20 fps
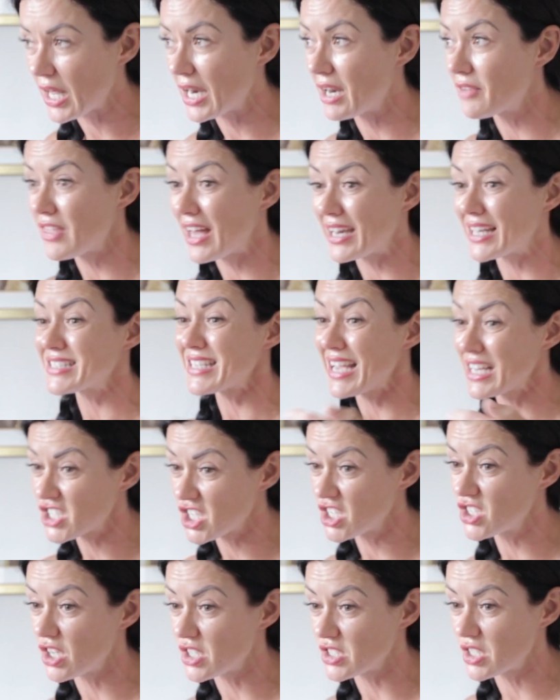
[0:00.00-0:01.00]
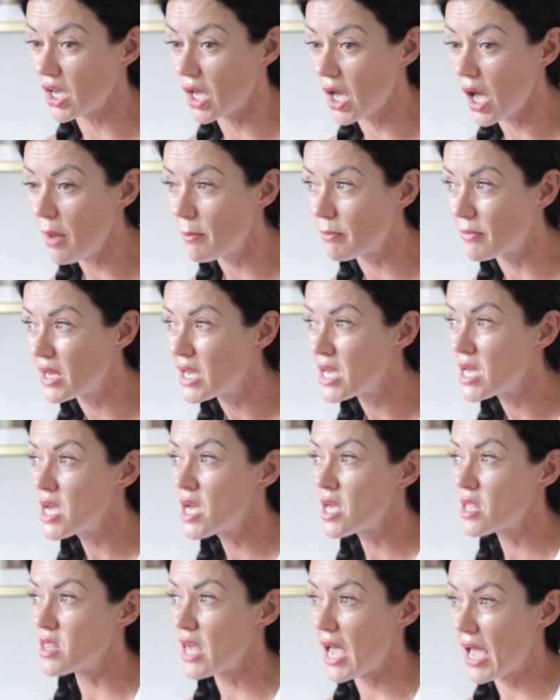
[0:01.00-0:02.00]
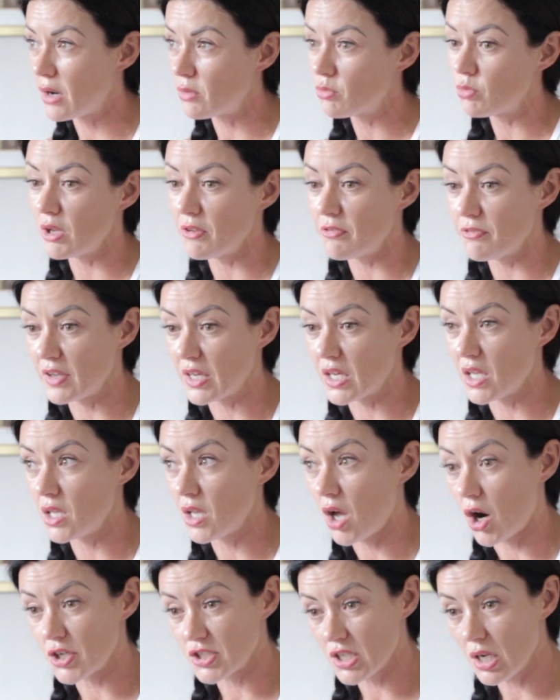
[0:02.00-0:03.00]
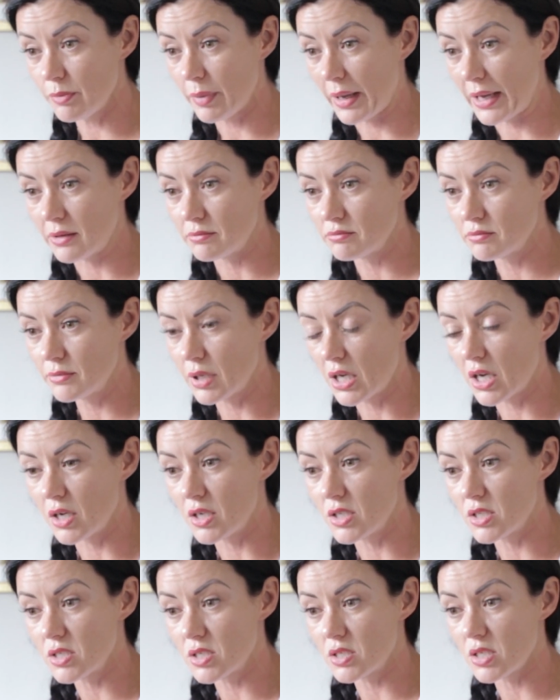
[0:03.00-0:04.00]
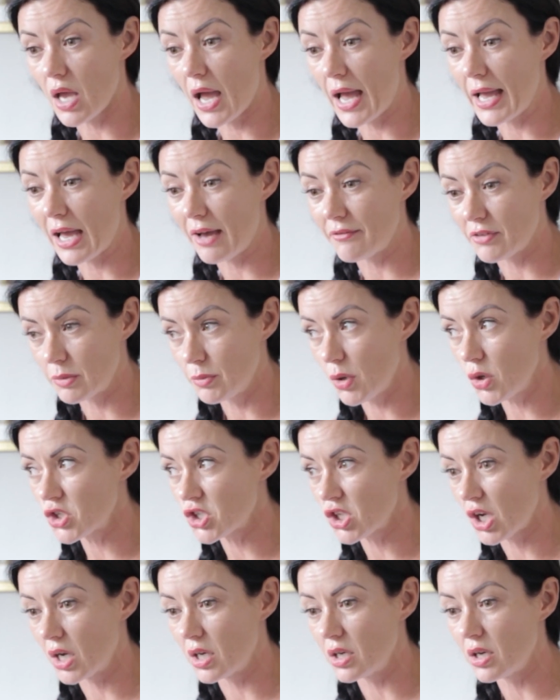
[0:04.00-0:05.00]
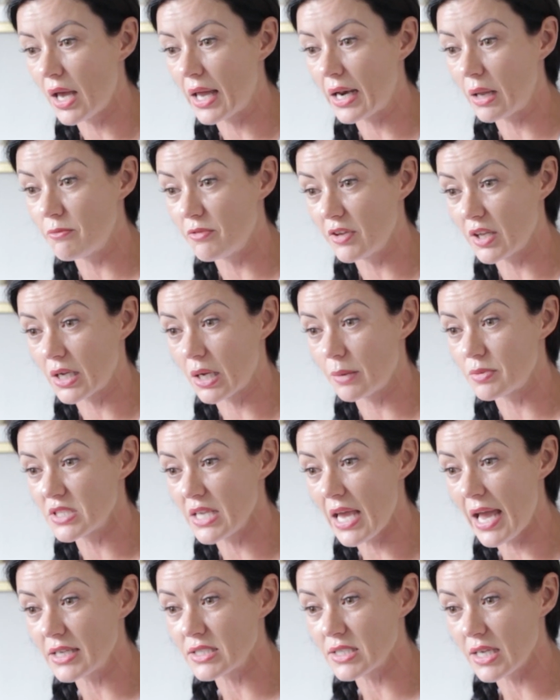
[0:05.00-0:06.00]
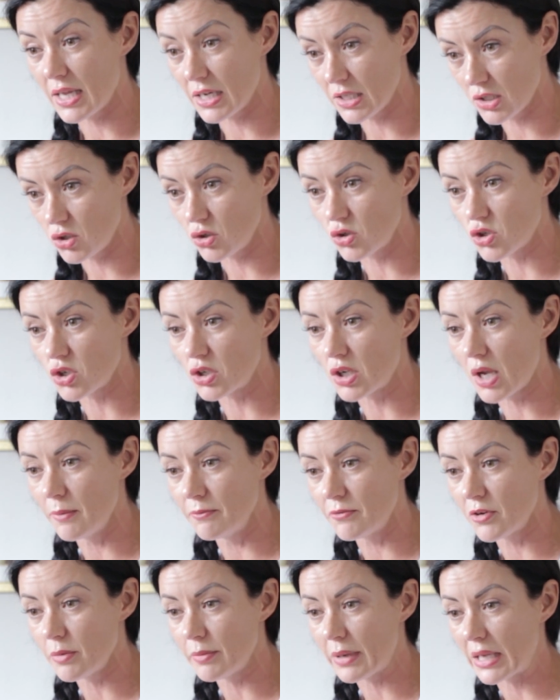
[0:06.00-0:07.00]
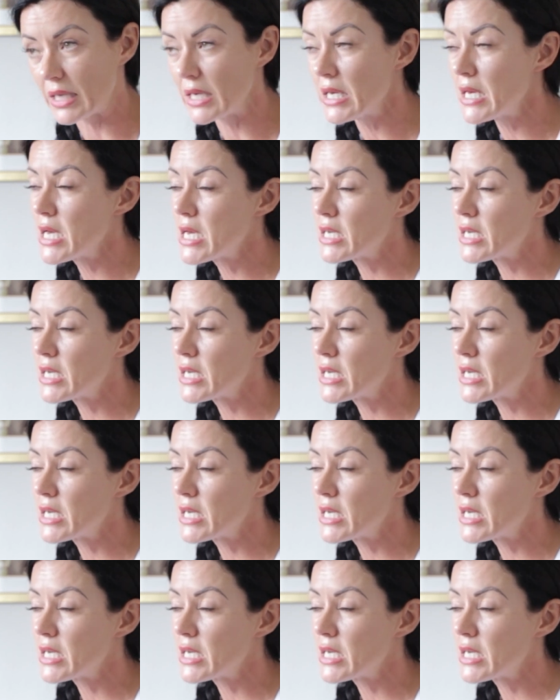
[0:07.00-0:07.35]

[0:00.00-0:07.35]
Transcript: And if that attention doesn't come, then we feel hard done by because I have an emotion and I'm feeling upset and you should comfort me.